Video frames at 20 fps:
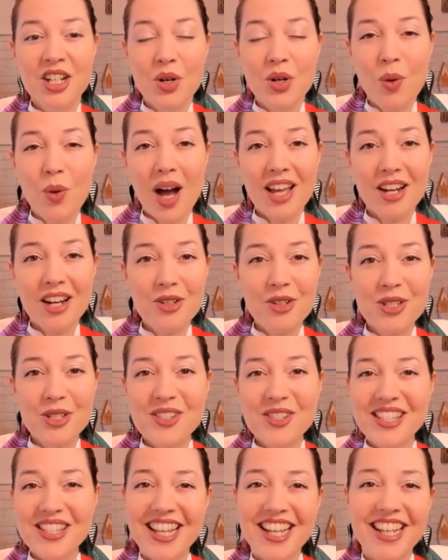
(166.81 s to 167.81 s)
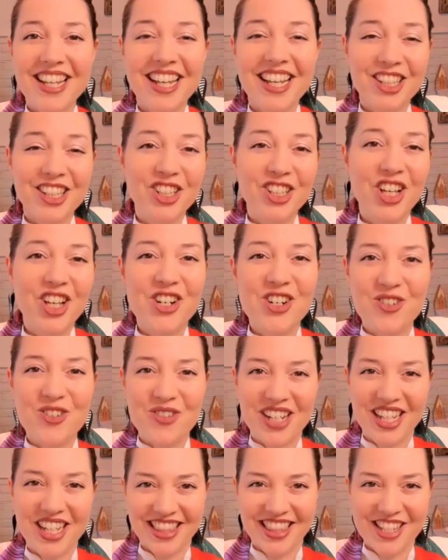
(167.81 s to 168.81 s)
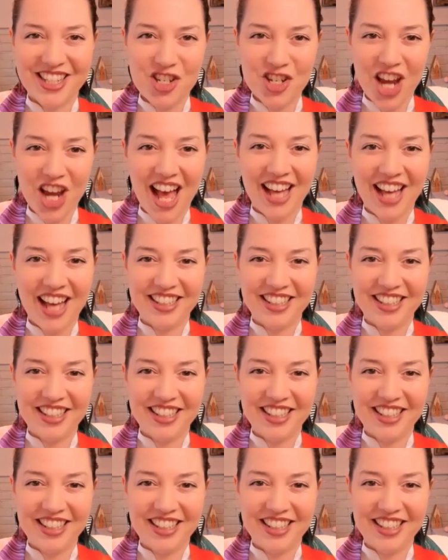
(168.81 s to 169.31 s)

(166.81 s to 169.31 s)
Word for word: why don't you say hello in the chat